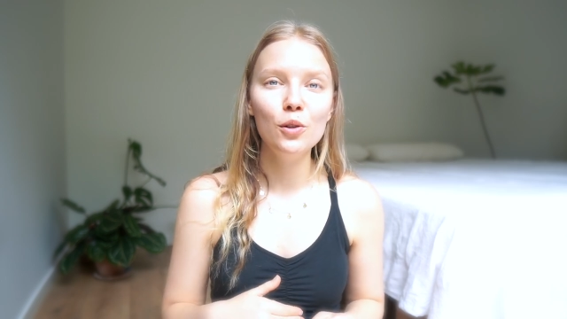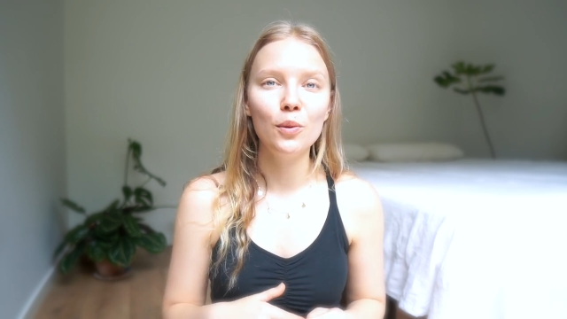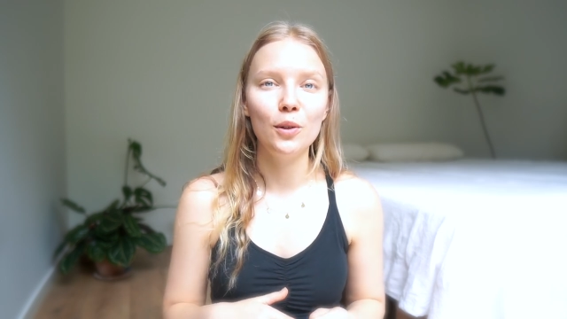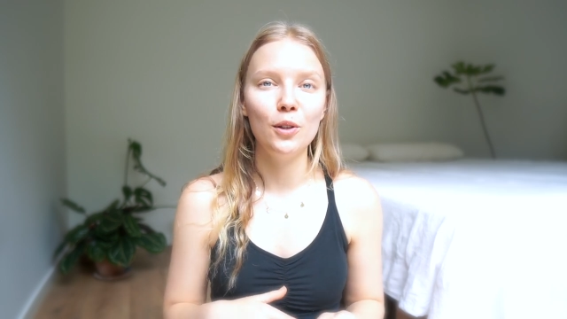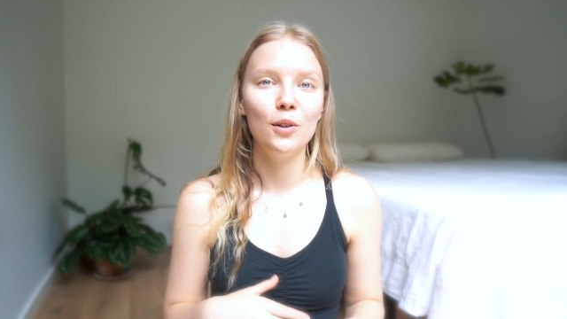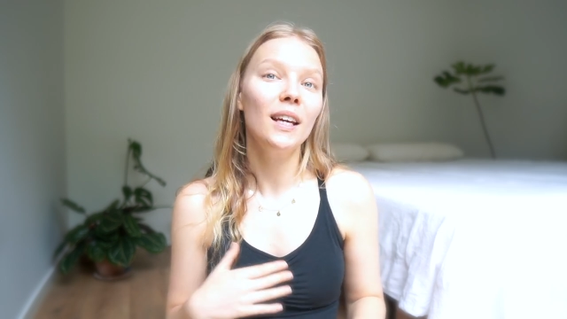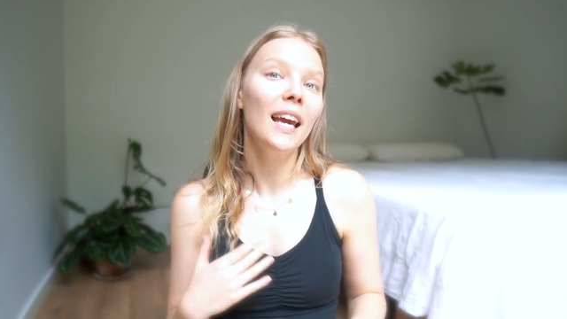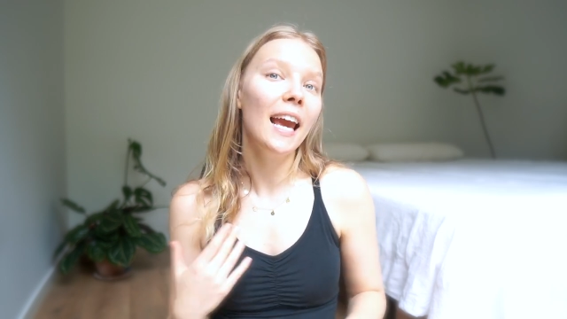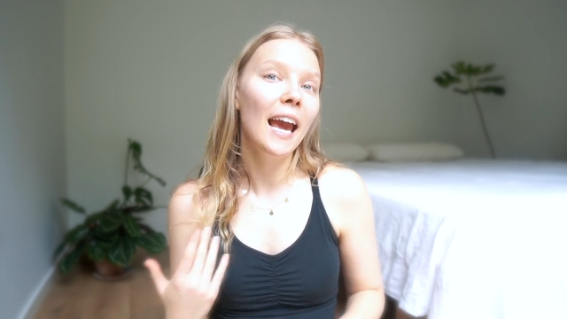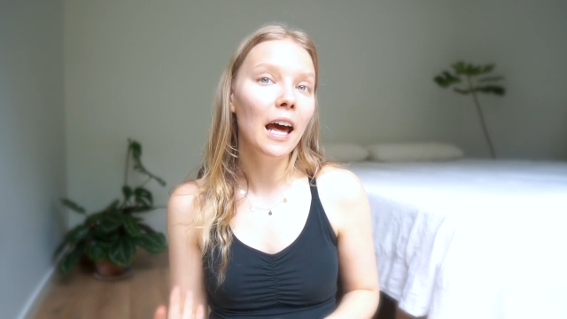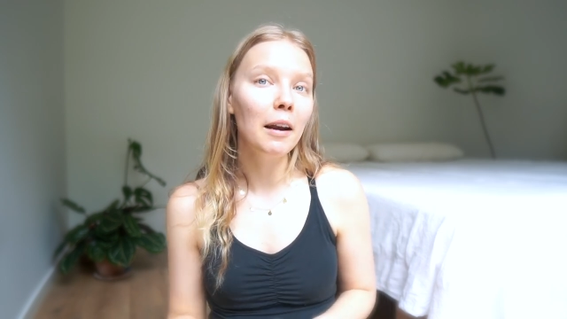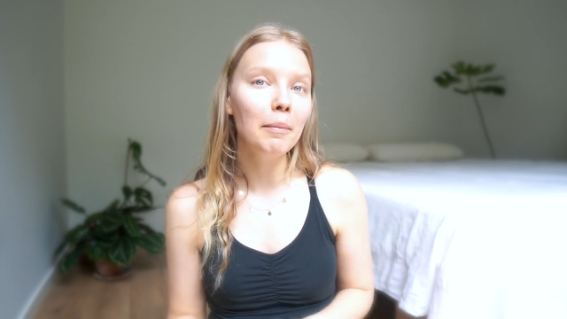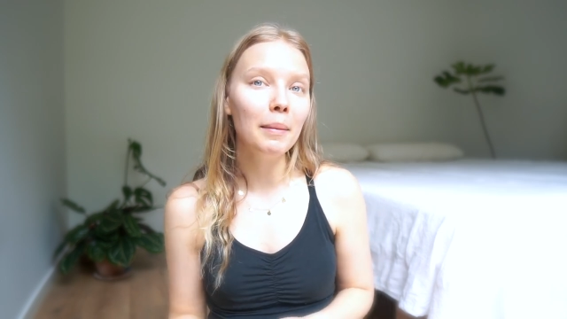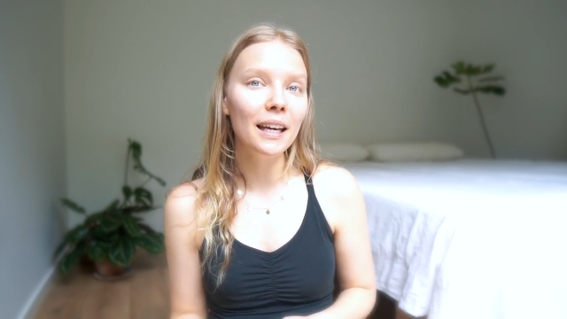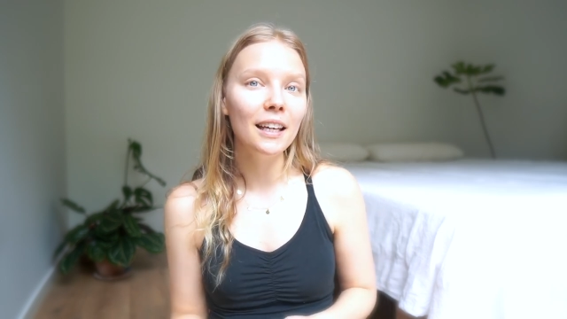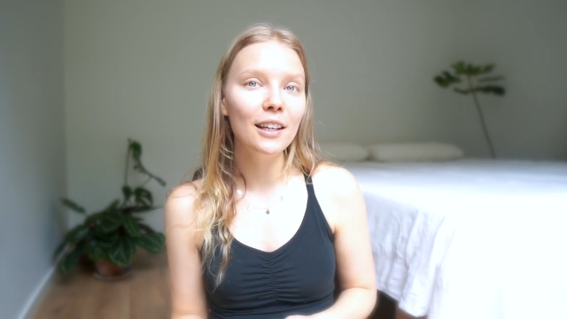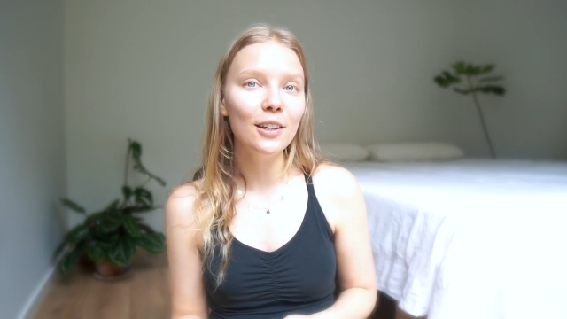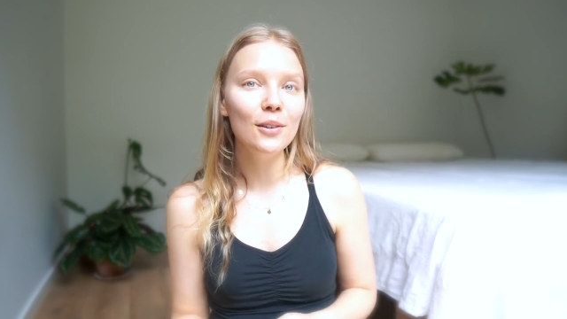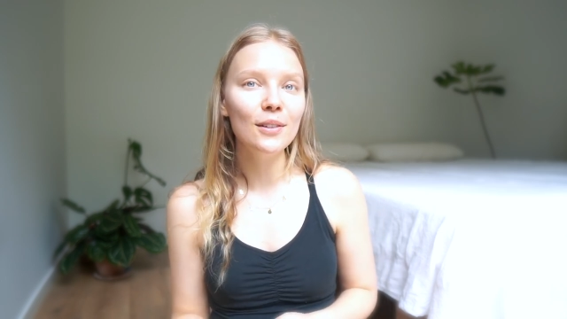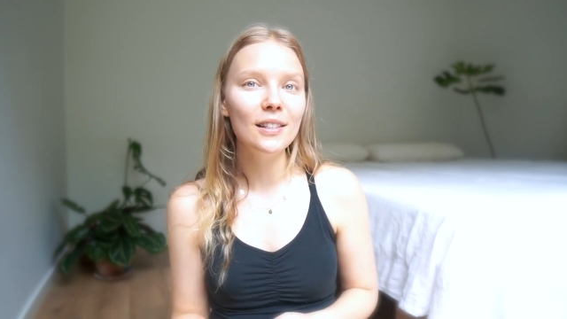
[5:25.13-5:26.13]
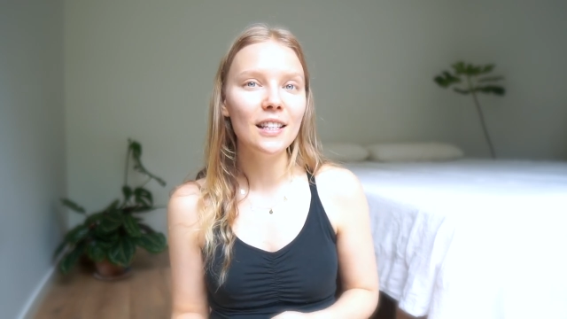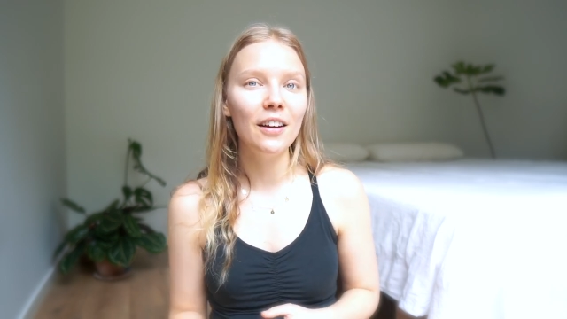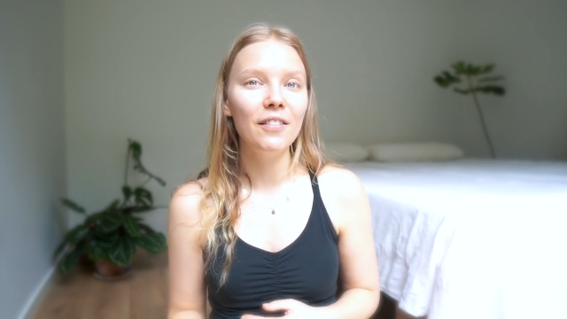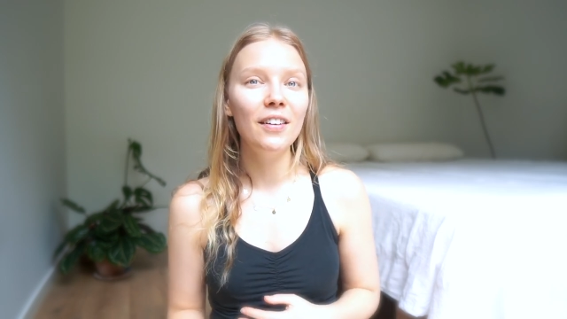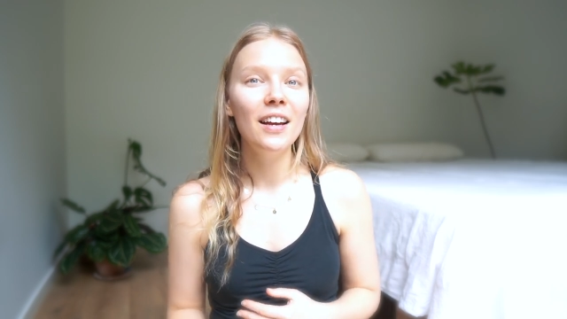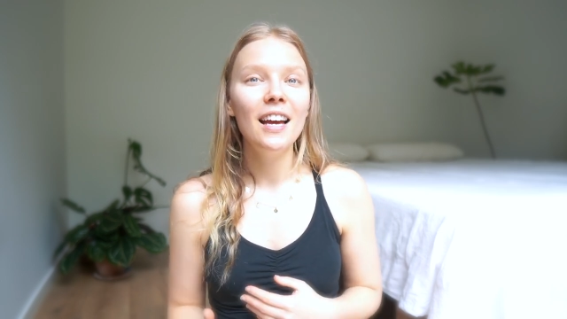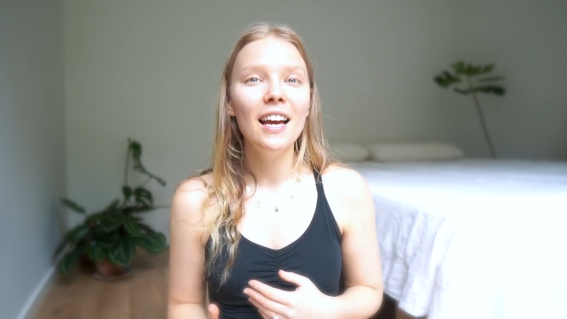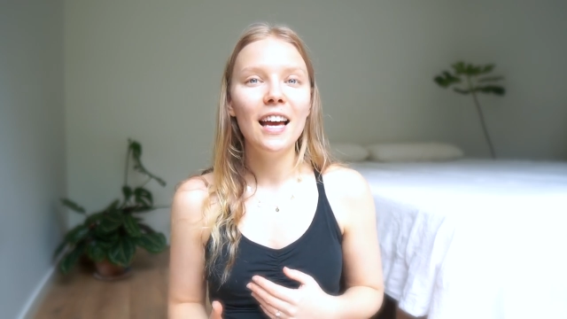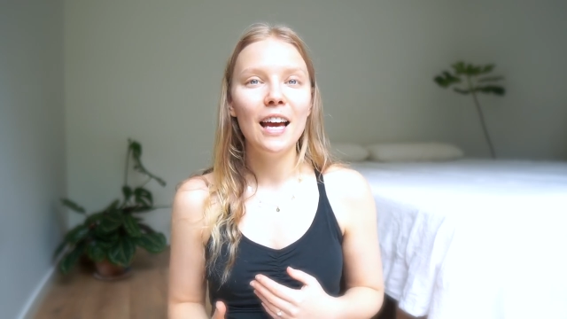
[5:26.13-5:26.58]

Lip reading: what you can make use of,